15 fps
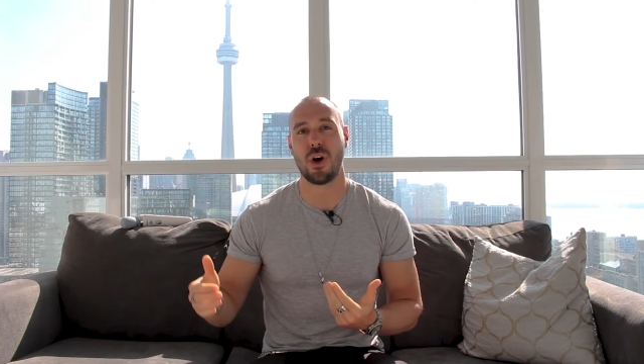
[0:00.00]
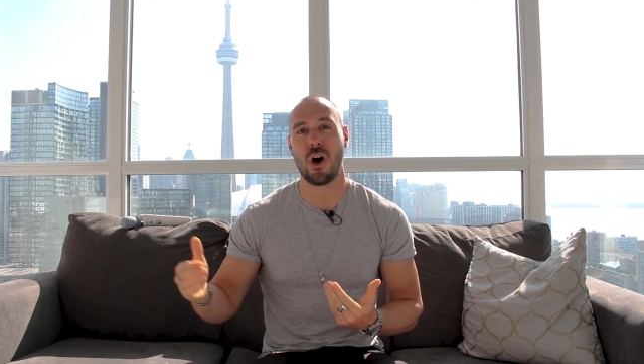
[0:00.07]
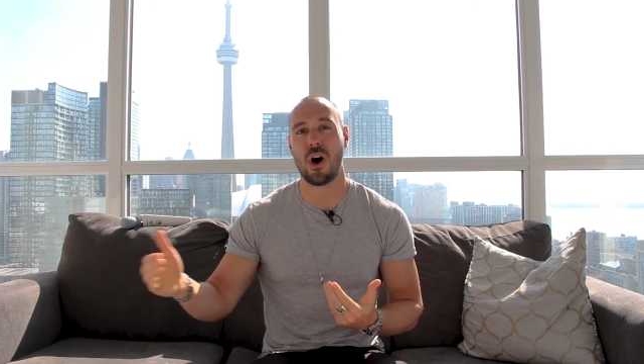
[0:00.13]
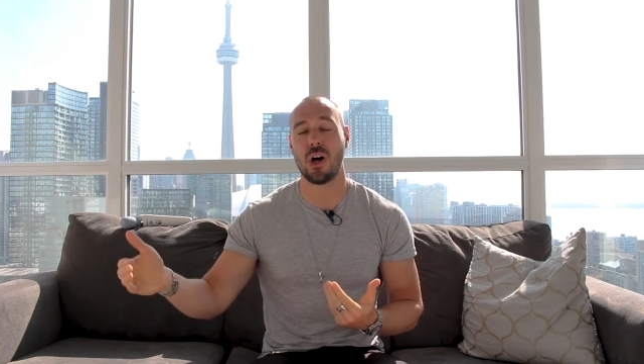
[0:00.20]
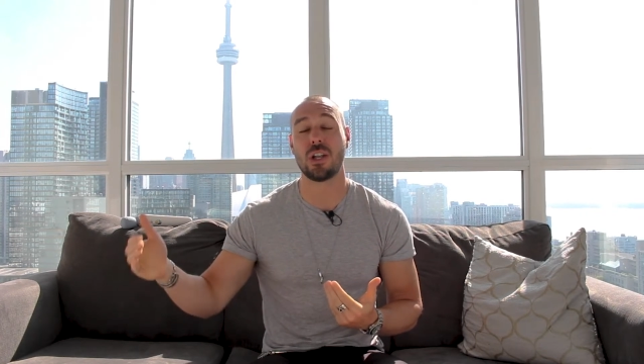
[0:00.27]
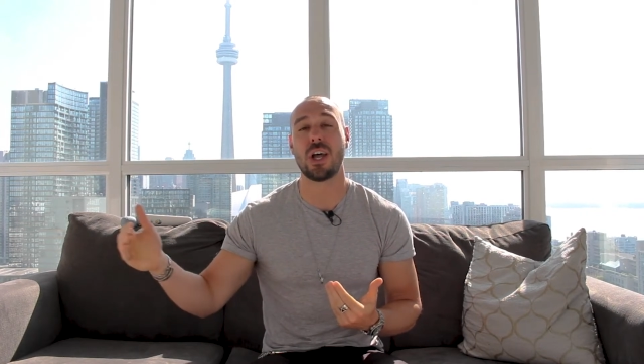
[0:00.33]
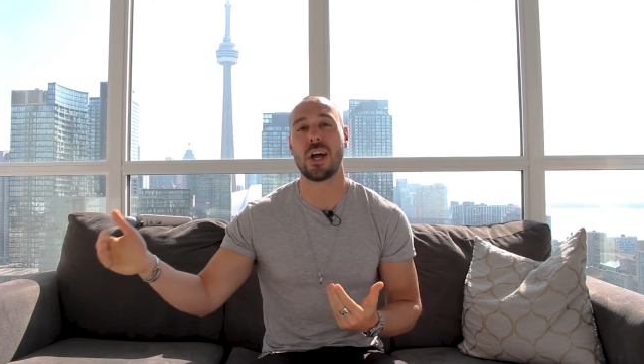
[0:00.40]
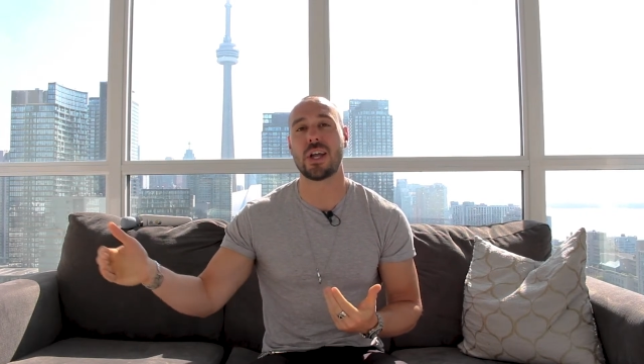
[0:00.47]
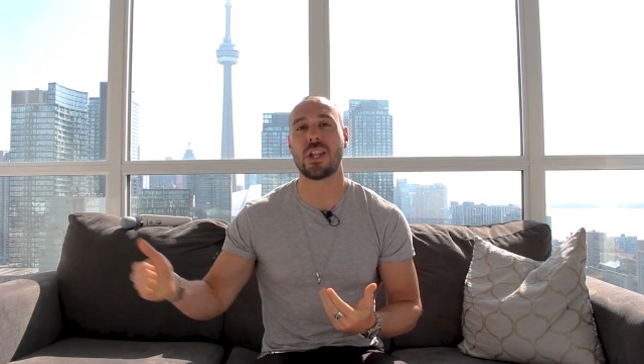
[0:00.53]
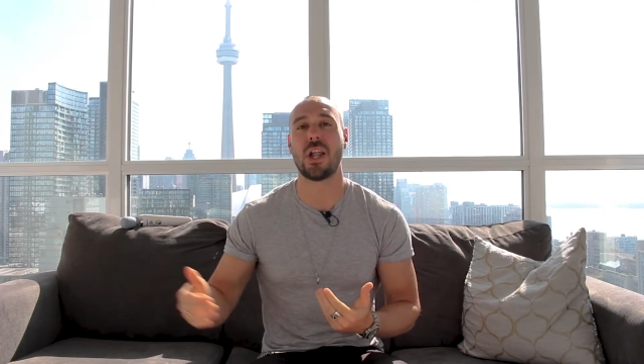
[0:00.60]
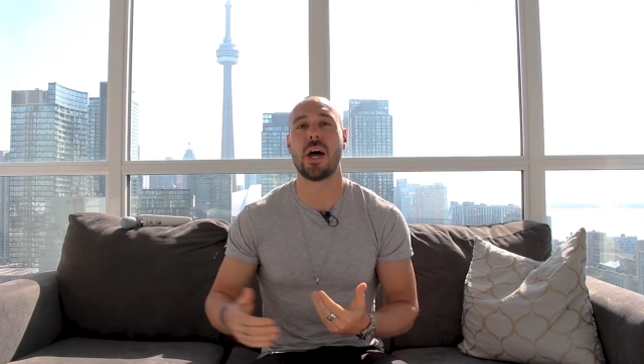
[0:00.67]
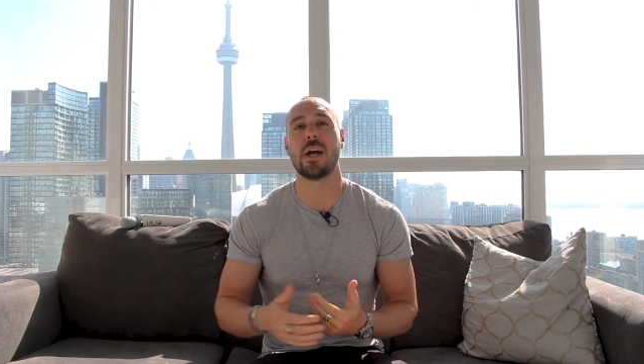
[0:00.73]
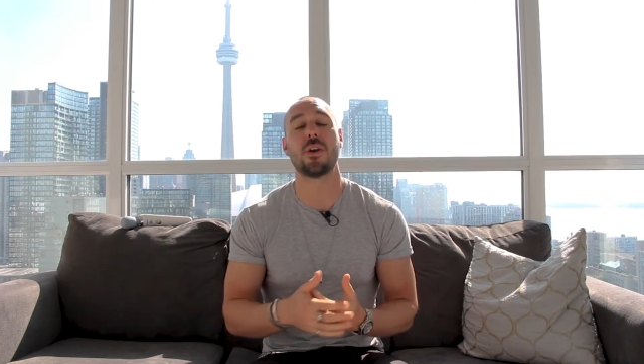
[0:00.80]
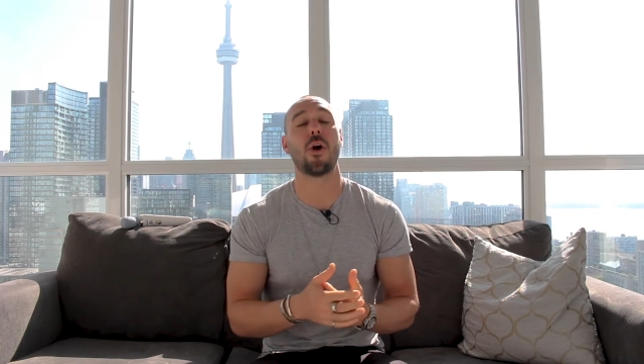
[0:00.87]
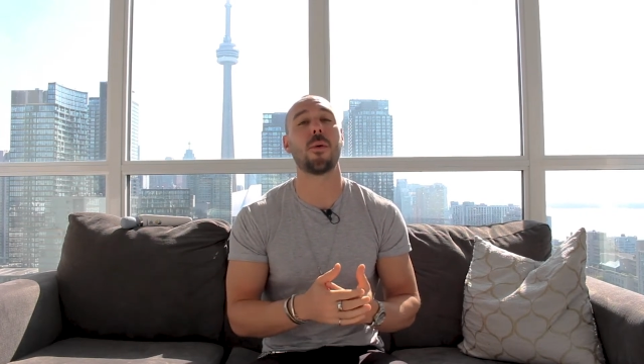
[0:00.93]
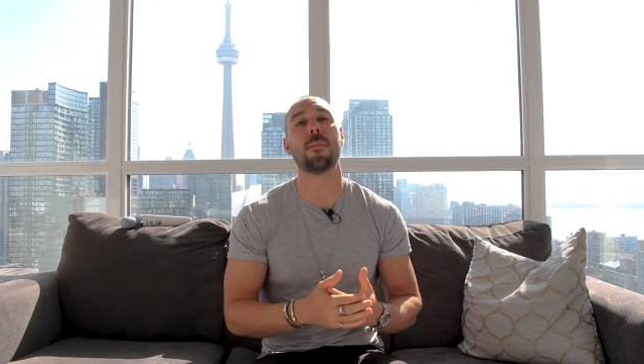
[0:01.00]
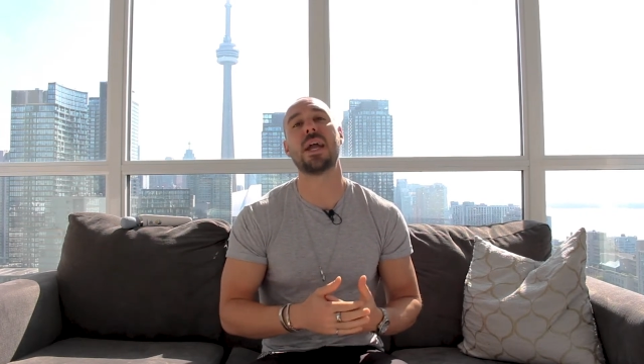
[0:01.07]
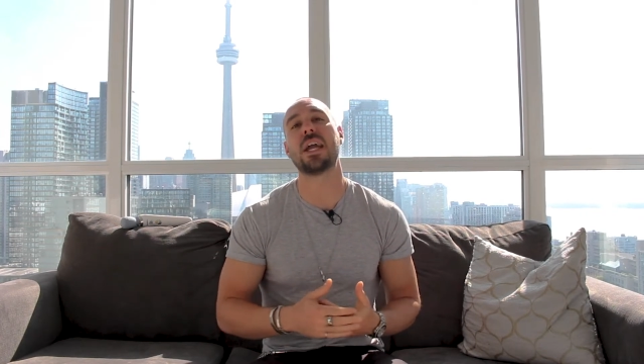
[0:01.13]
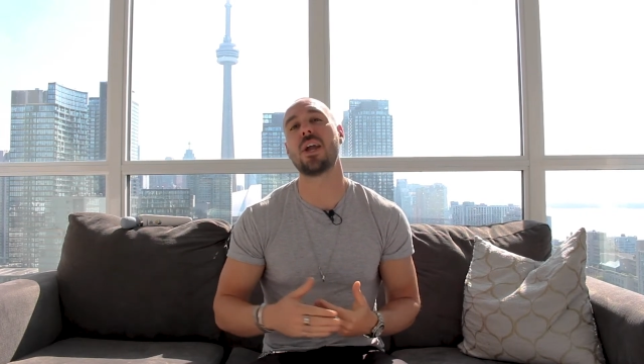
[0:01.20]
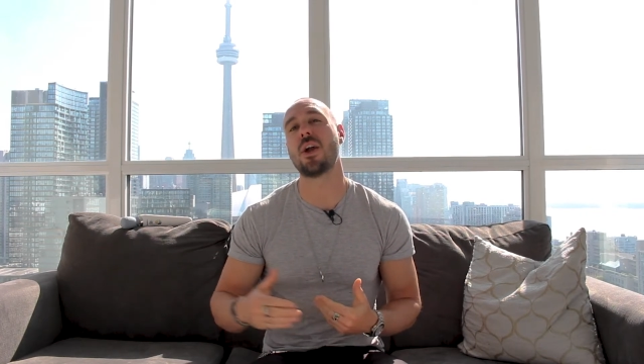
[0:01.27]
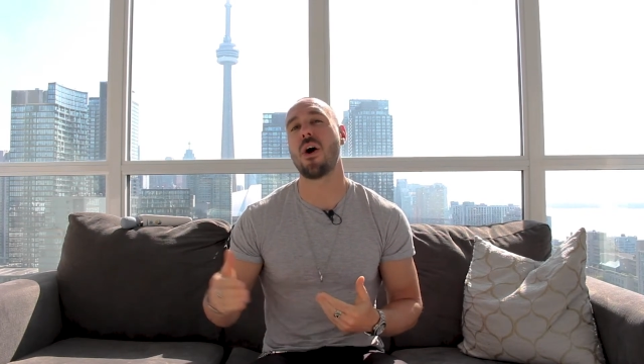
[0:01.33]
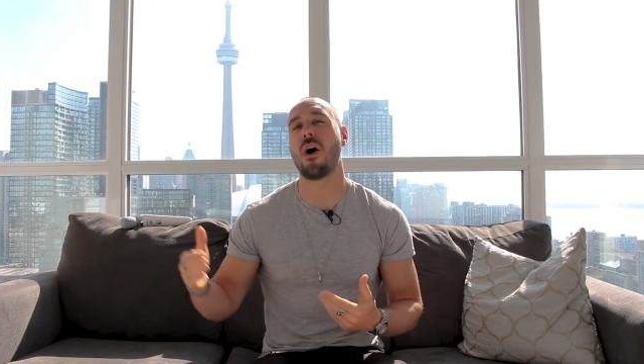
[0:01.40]
online client or
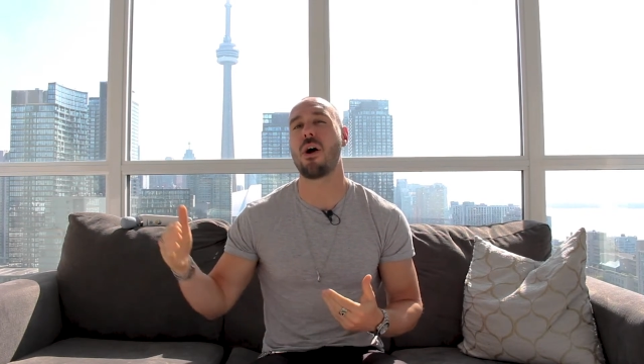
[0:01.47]
making